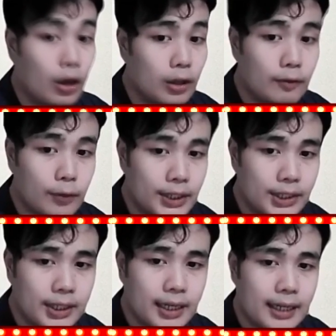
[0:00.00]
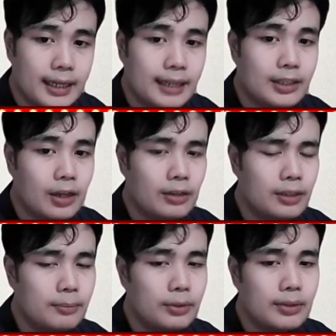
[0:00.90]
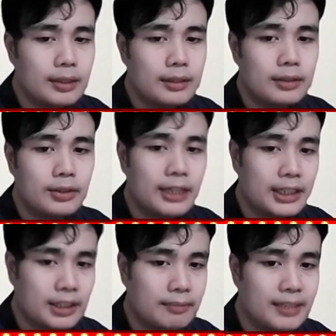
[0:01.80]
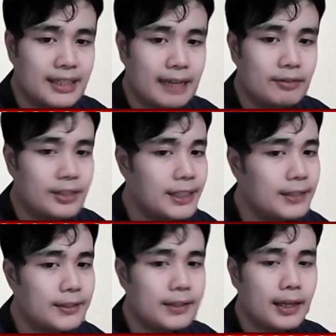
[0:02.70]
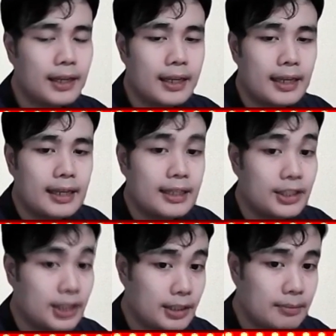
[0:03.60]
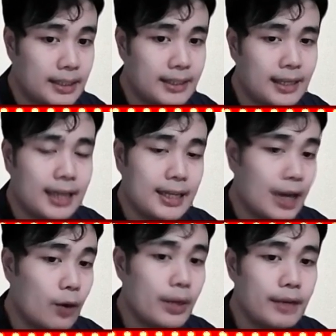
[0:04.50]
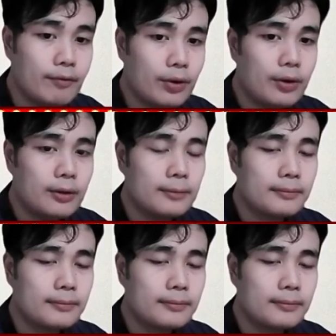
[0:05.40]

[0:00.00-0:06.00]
All of which has contributed to the achievements I have seized, the achievements I now aim for.